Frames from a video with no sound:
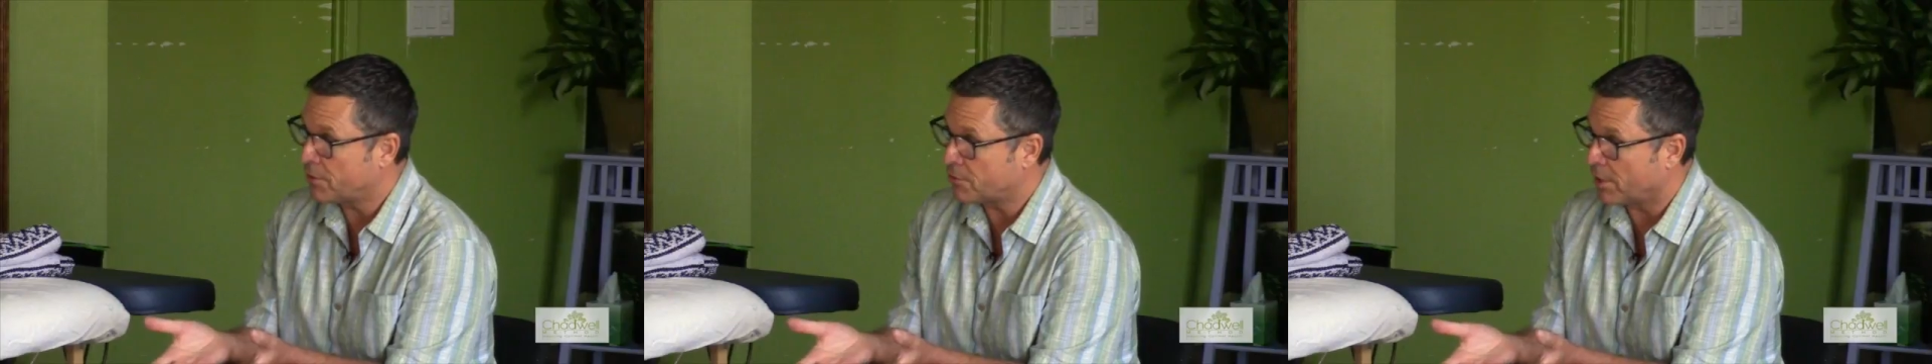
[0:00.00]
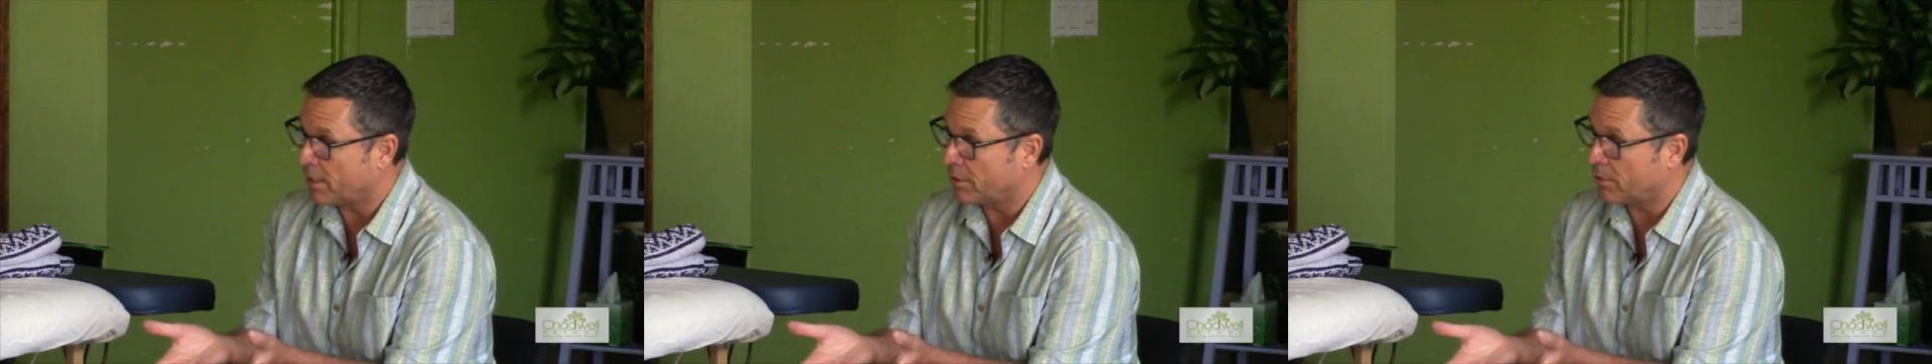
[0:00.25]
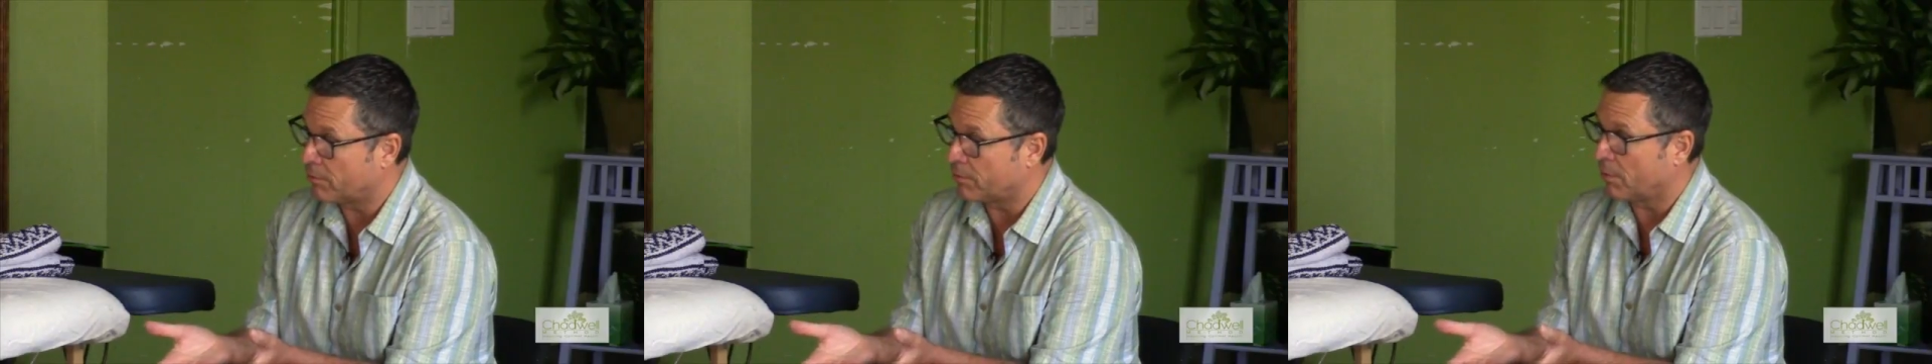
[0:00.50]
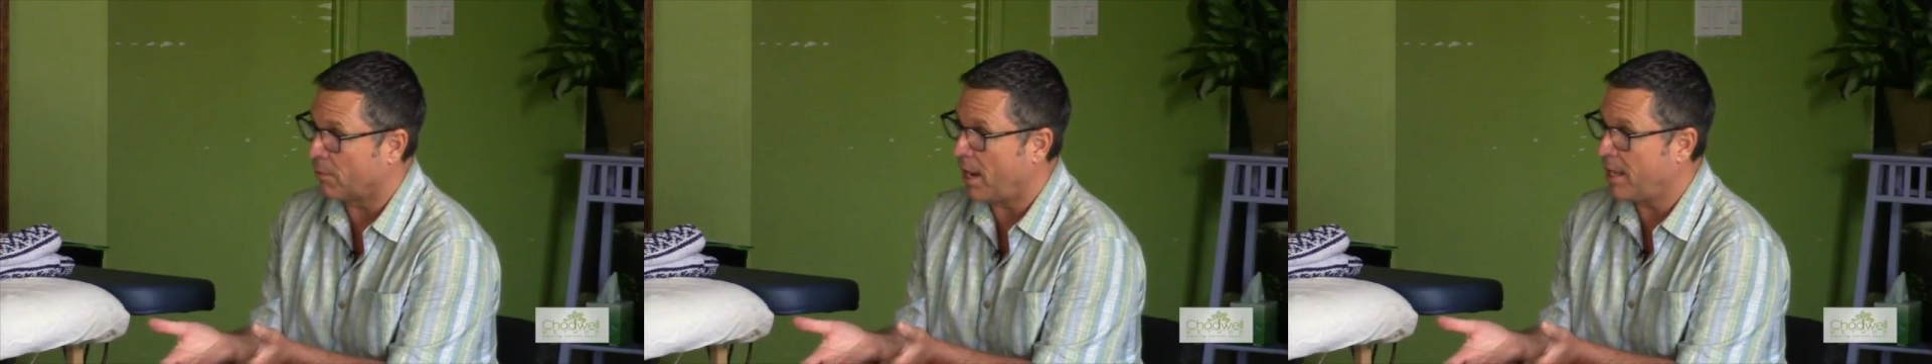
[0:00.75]
train and go
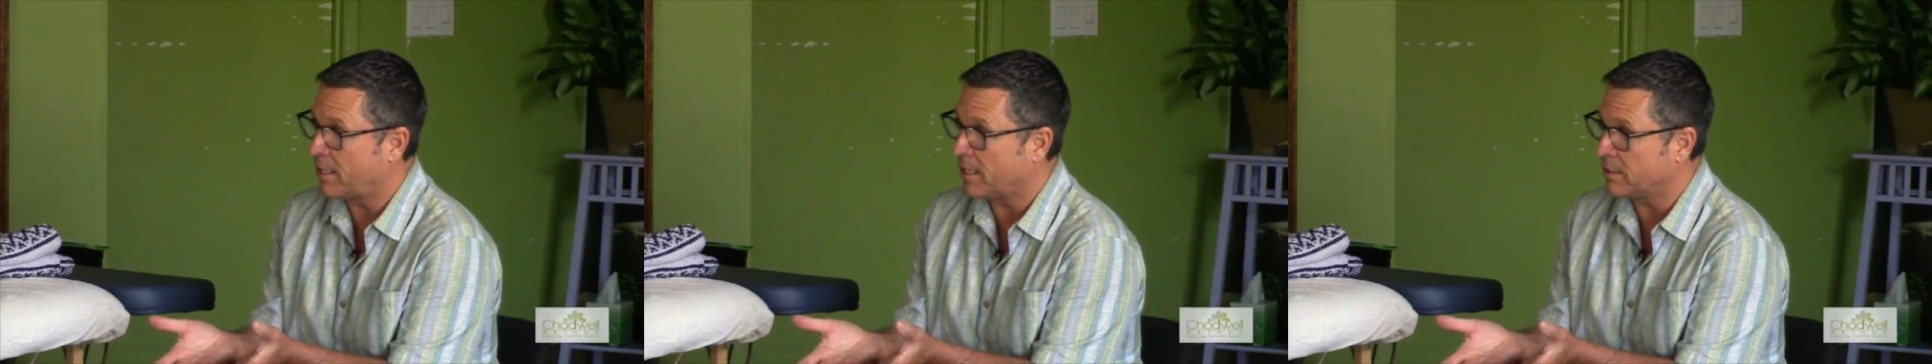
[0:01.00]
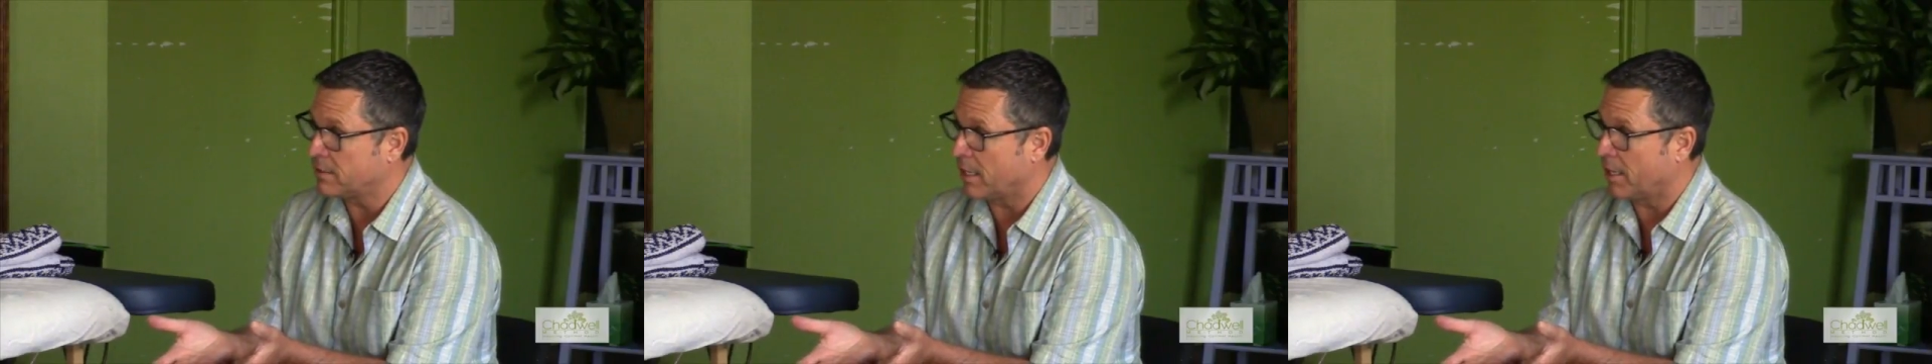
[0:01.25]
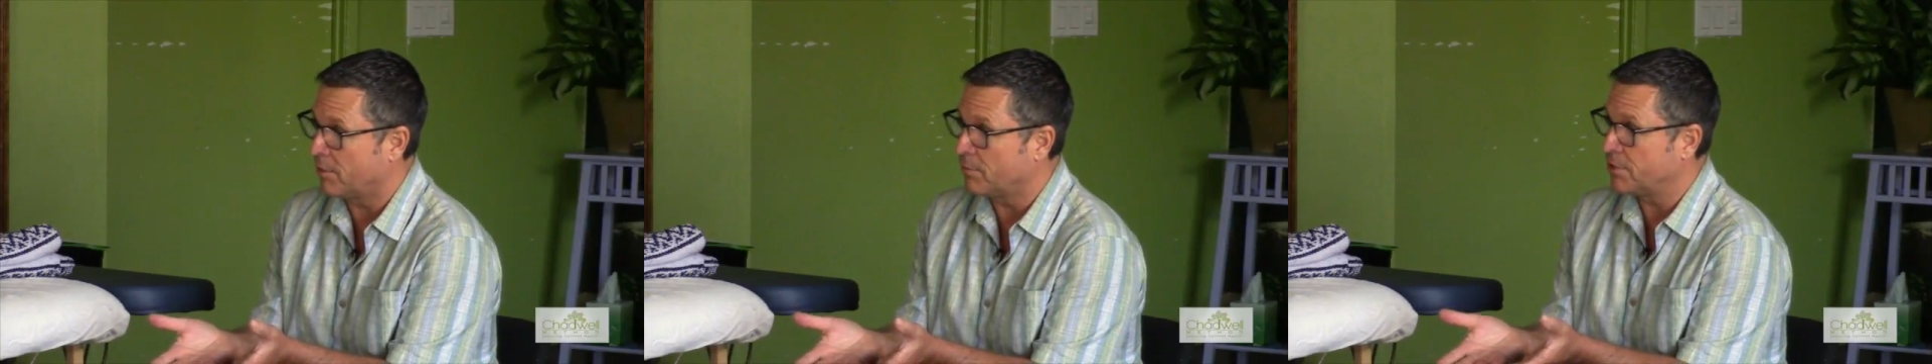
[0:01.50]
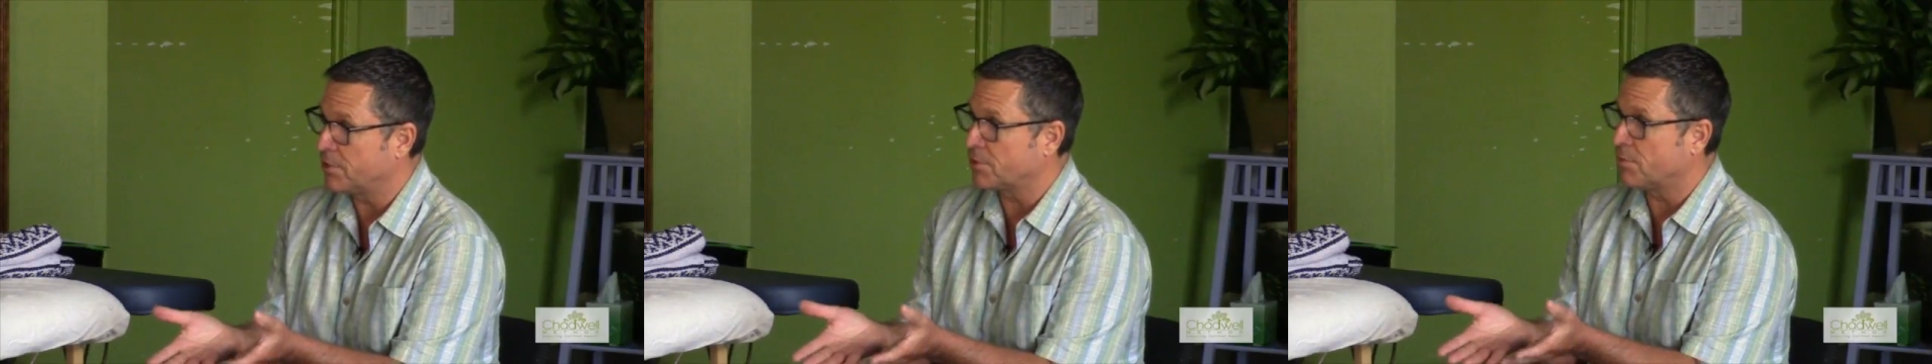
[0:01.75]
for a ride out of town.
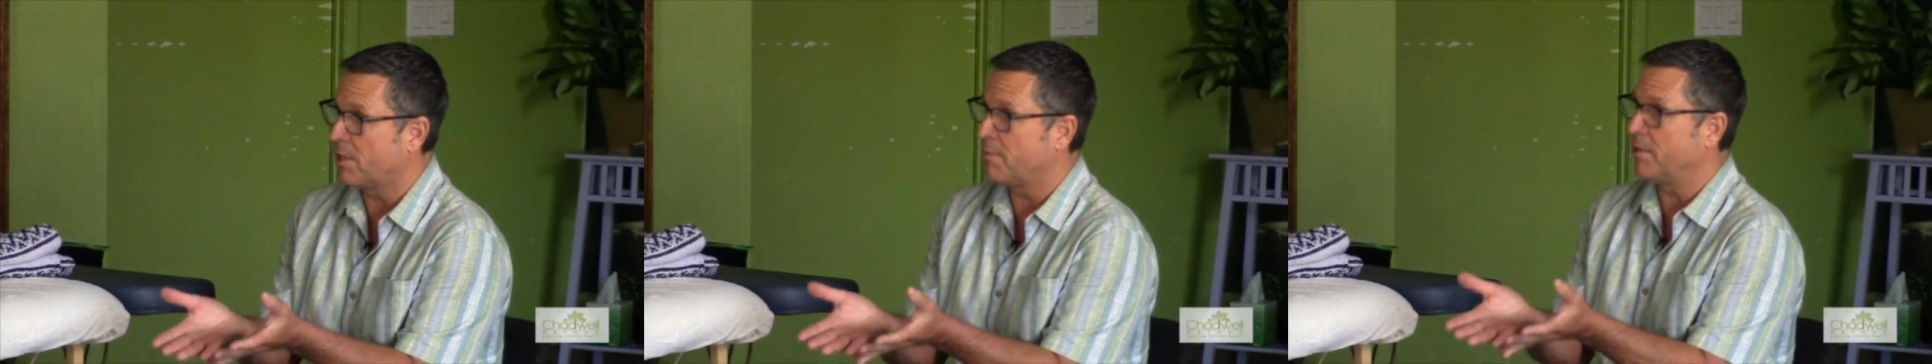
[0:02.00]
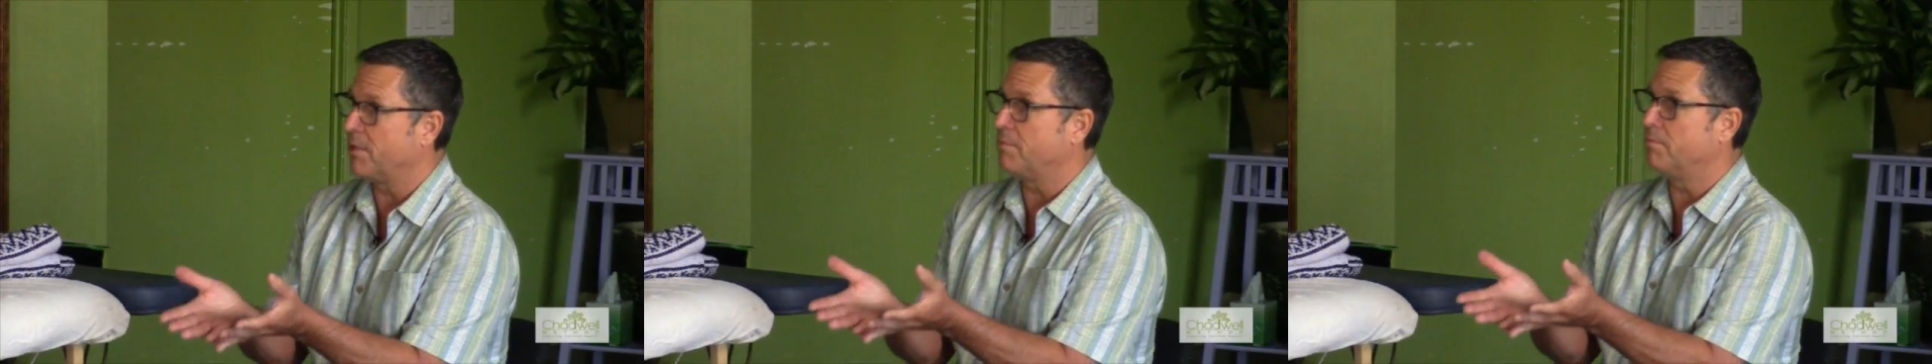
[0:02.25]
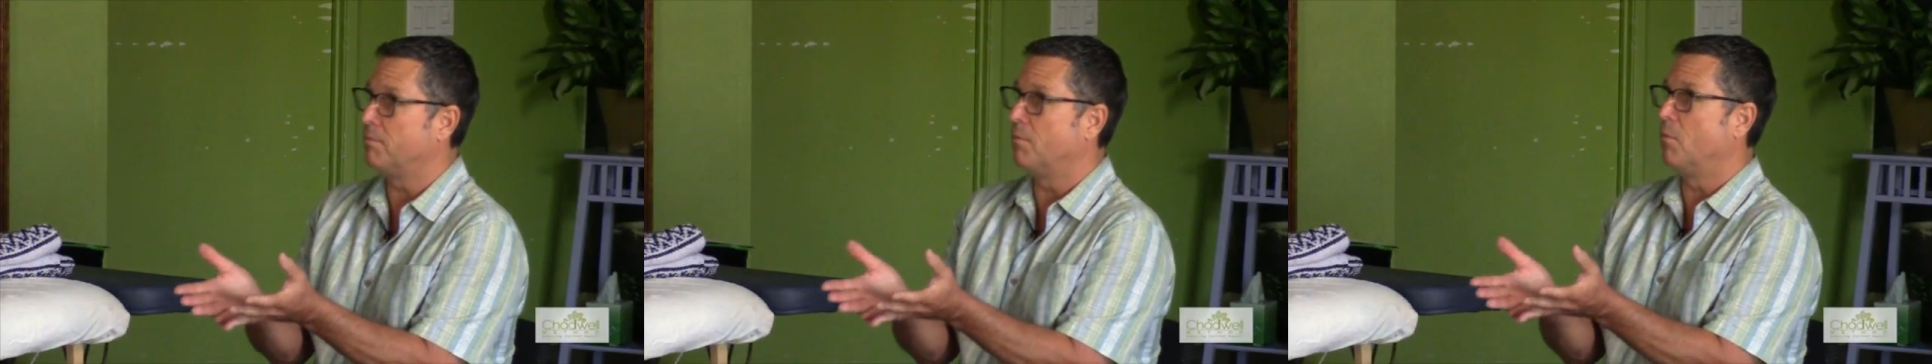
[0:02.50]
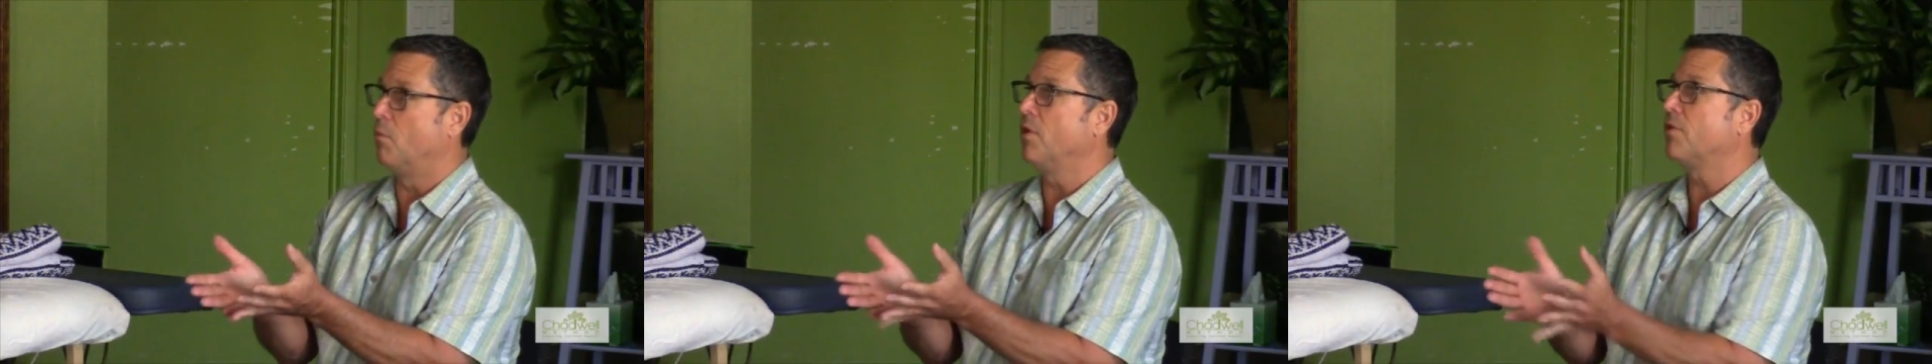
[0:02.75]
We just want to be
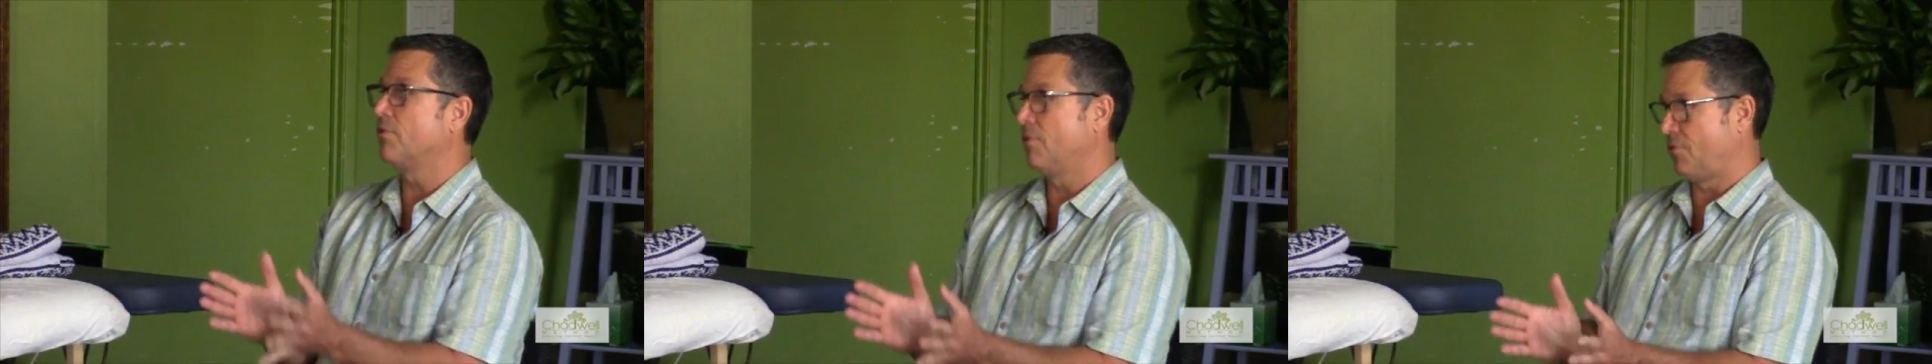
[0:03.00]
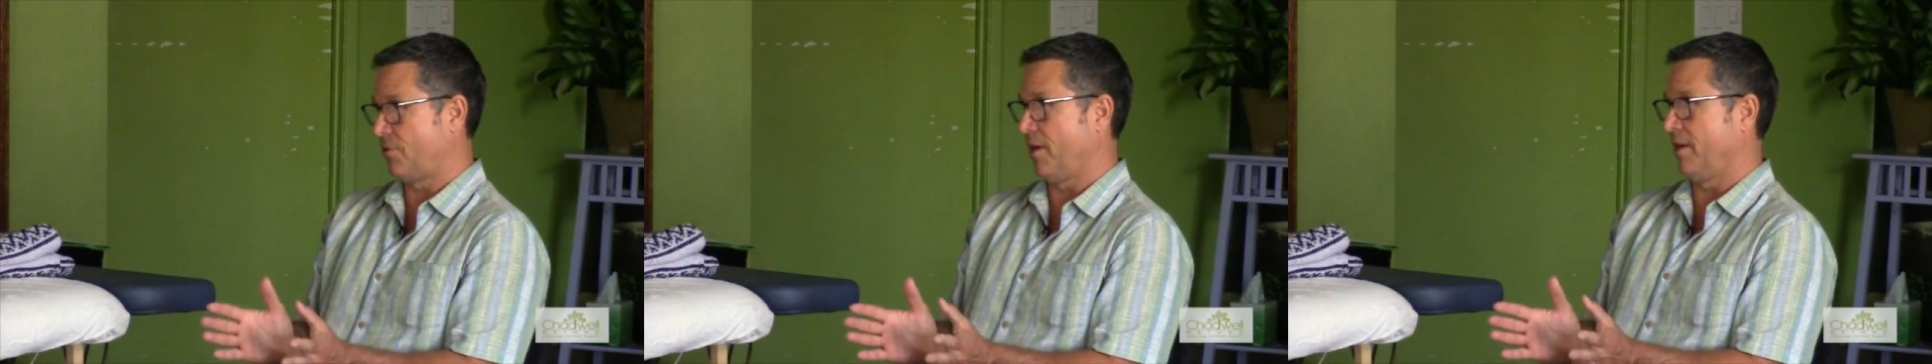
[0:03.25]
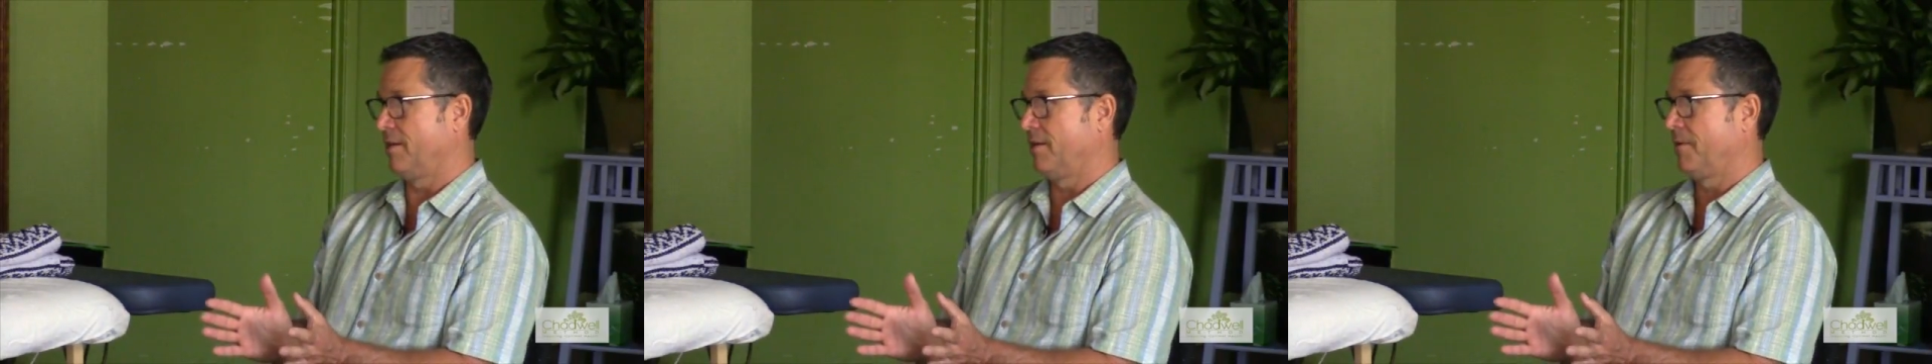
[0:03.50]
with the train.